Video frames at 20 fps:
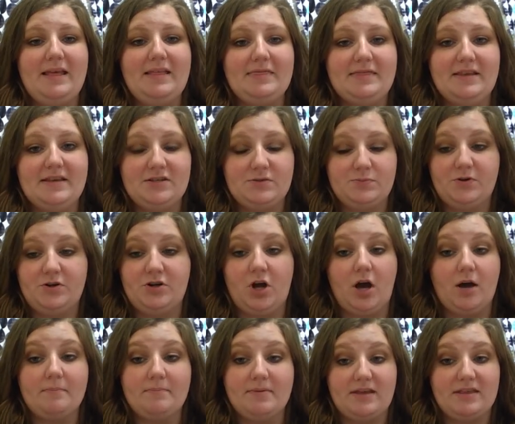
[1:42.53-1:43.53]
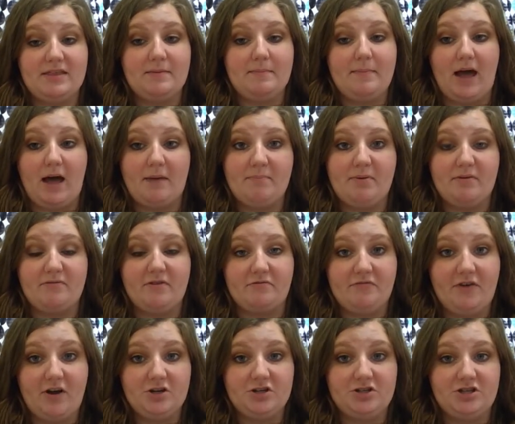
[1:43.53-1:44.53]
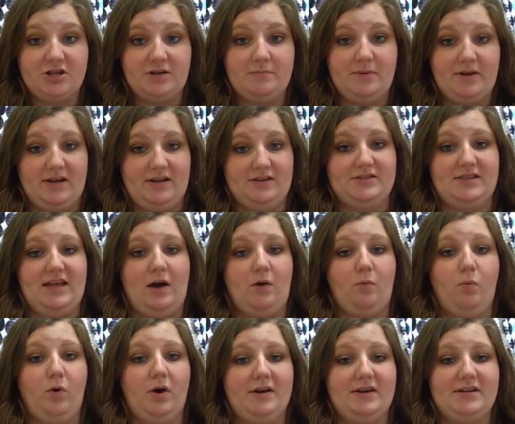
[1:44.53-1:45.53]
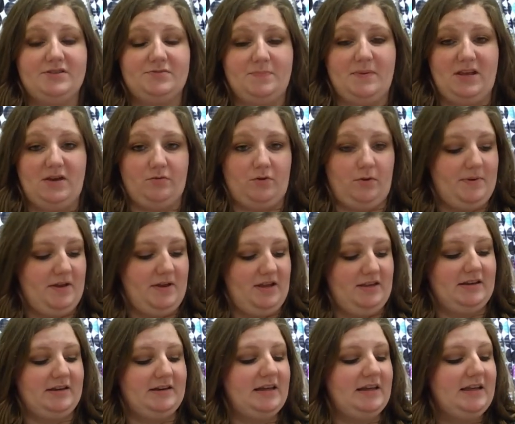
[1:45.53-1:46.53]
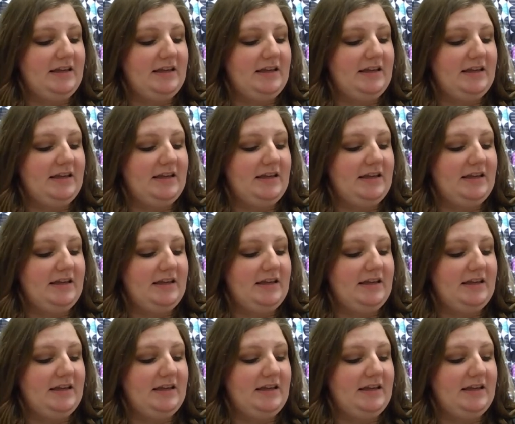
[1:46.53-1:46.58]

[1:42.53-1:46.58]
this would not be the map of a function because that 1 is being repeated.